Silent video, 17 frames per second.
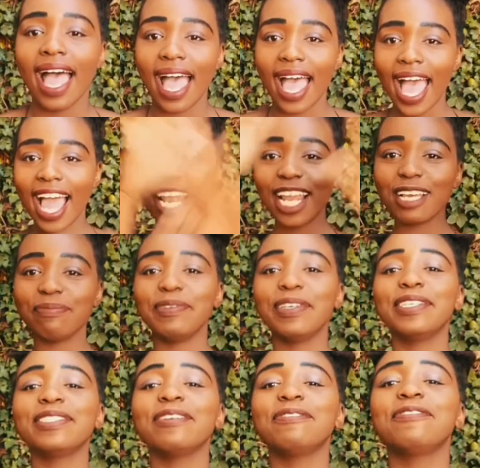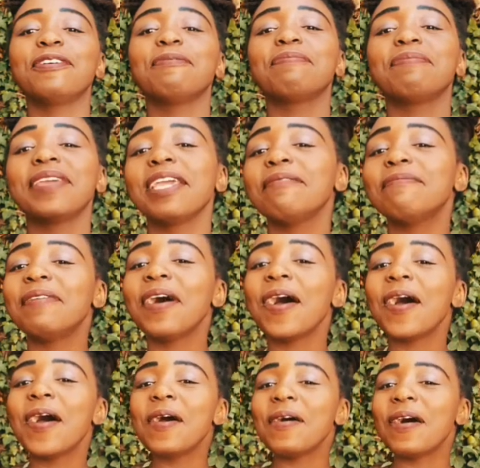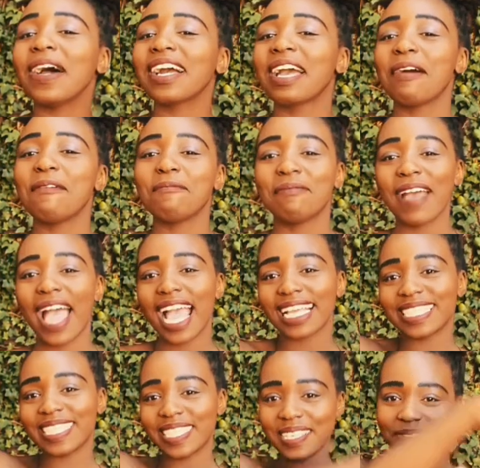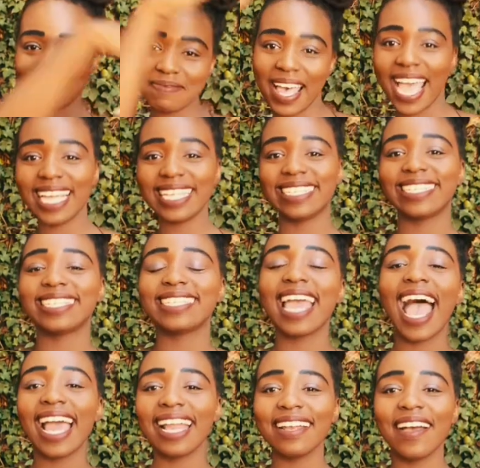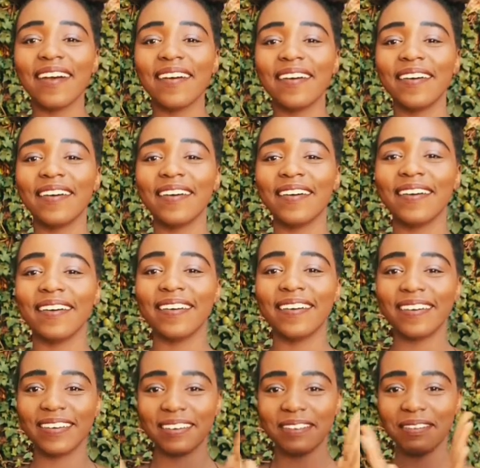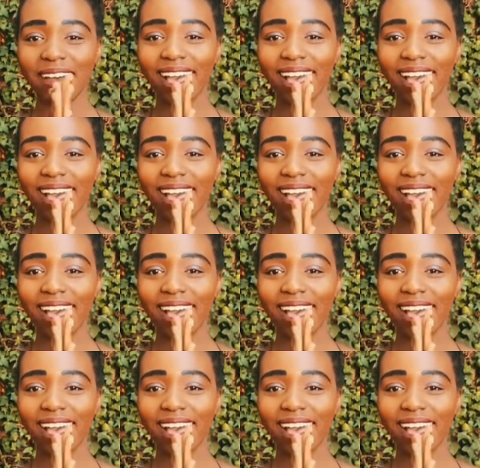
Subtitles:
Hello, beautiful people. Welcome back to my channel. Woo!